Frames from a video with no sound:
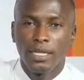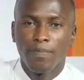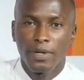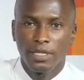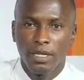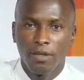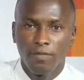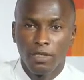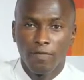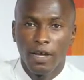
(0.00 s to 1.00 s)
the President of
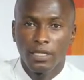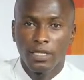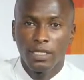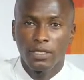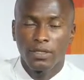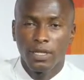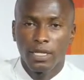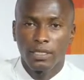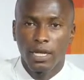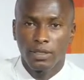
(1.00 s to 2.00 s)
the University
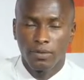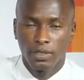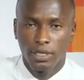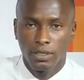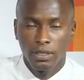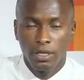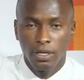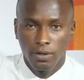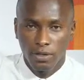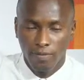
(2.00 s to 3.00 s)
Students Association
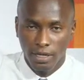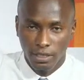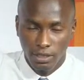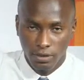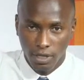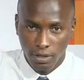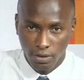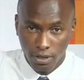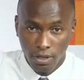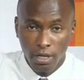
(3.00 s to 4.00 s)
or University Student
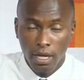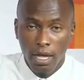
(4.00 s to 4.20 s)
Union.